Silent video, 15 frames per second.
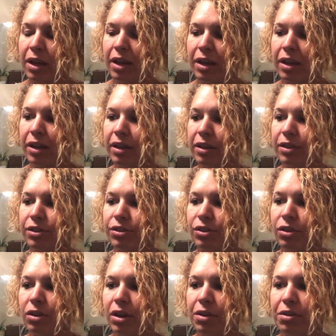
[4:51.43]
And
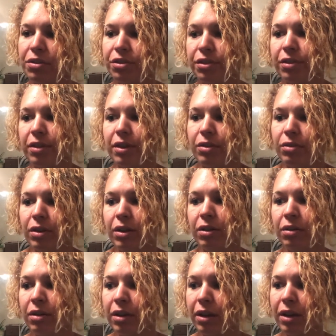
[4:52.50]
so I was just like,
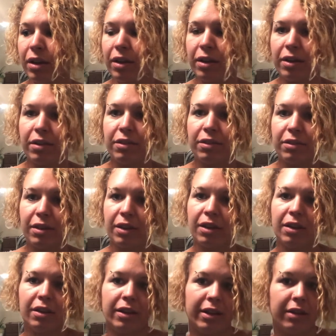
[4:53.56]
well, okay, I guess I
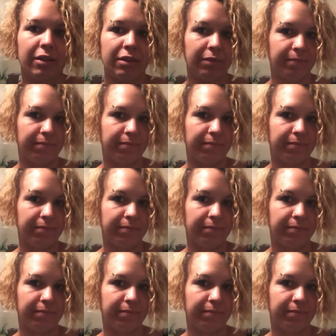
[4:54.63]
got like